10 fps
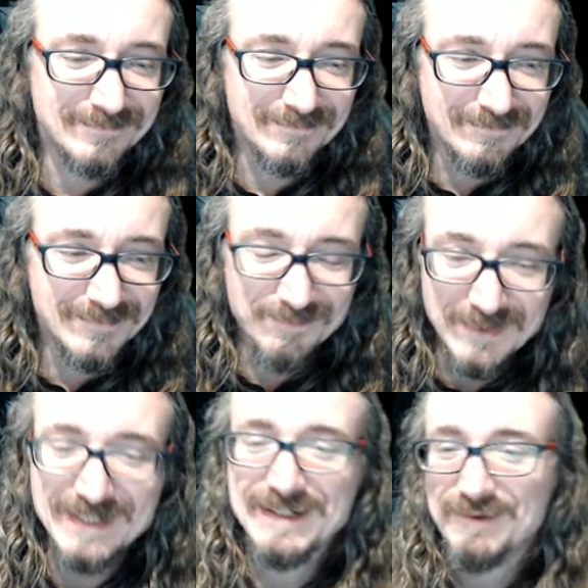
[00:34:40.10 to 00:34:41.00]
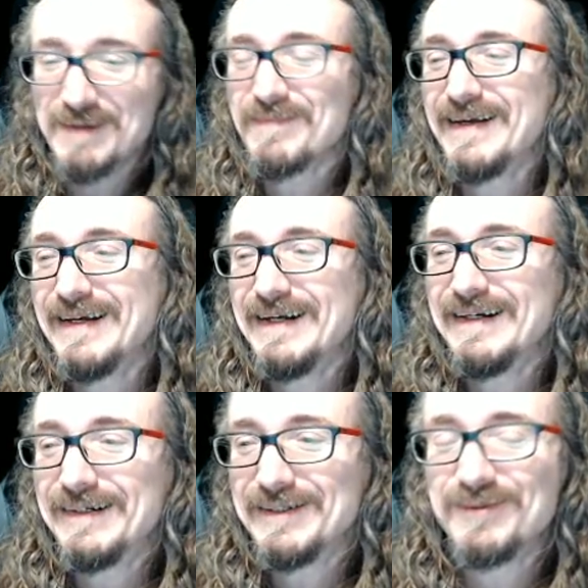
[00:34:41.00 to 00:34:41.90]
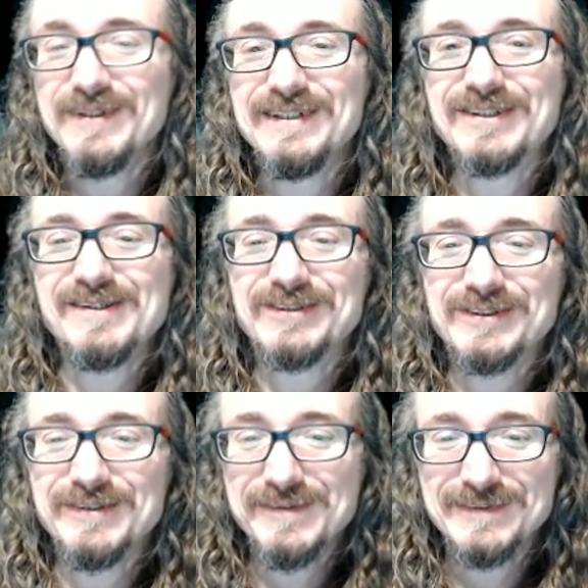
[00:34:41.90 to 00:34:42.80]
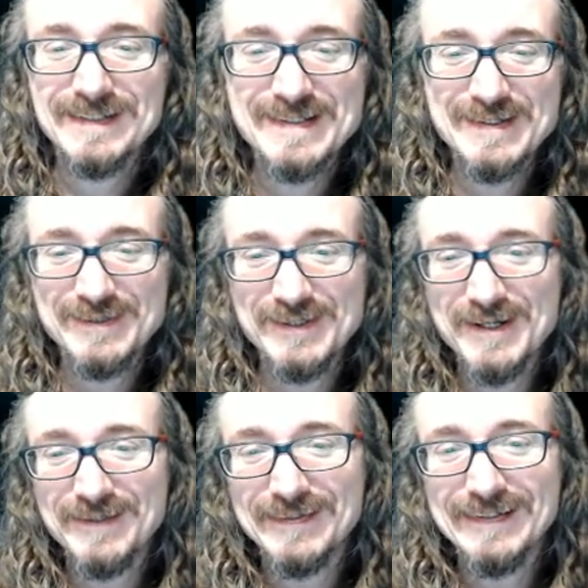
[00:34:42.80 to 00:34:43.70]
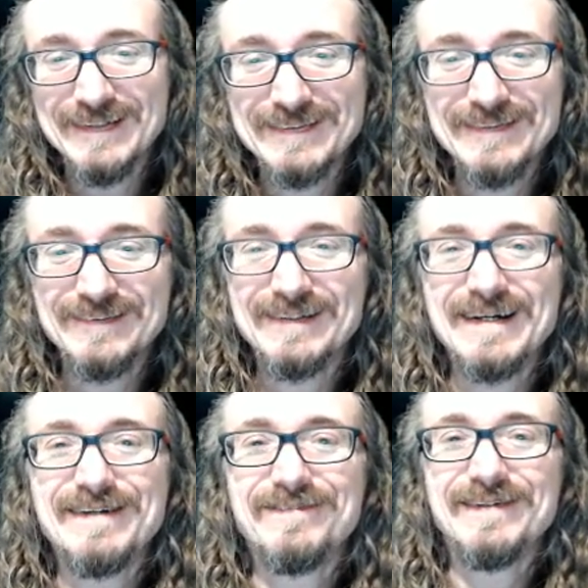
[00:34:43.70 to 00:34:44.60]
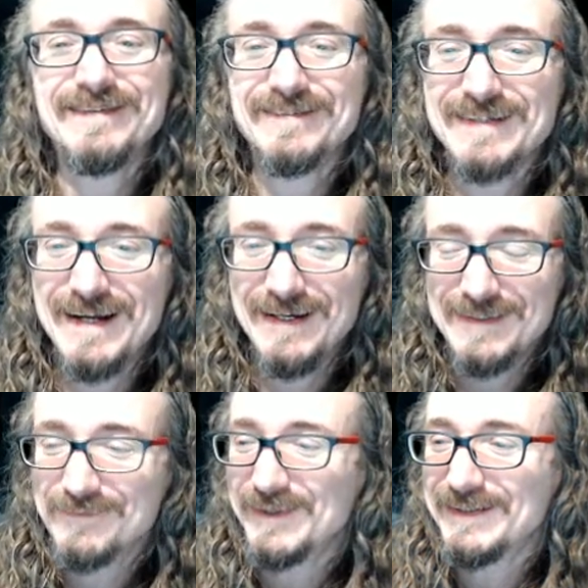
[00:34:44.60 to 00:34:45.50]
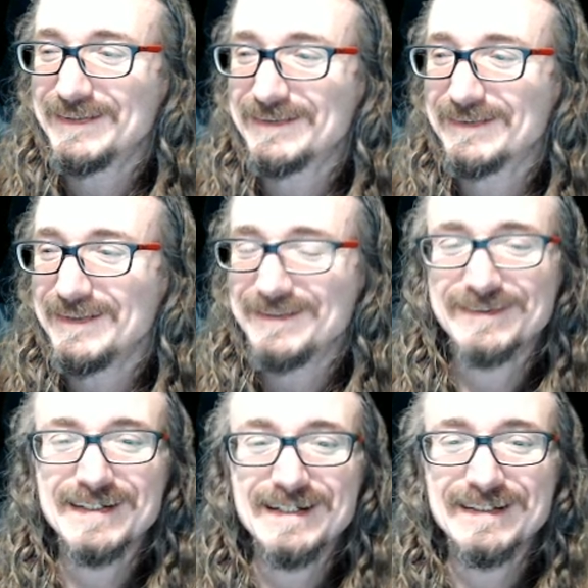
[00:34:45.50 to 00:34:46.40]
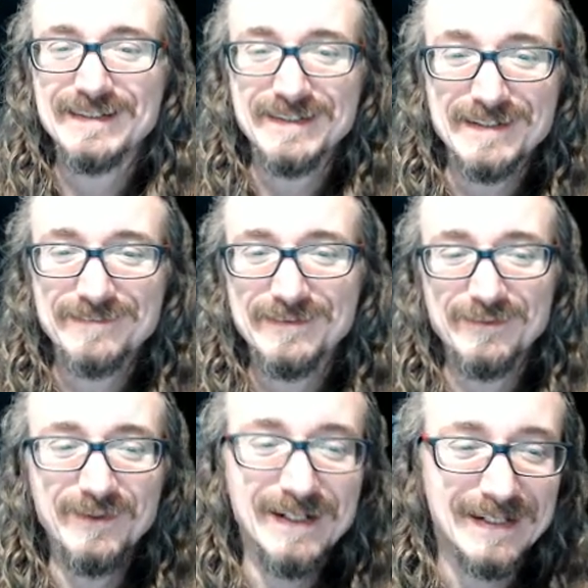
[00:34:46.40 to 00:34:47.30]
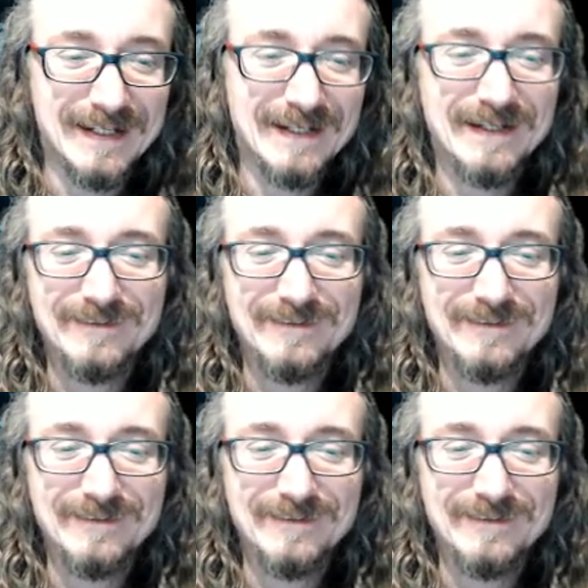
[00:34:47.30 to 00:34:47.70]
but but anyway, uh, you read Charles Schulz as an adult, and it's still kind of entertaining, but it's entertaining in a different way. I, I don't know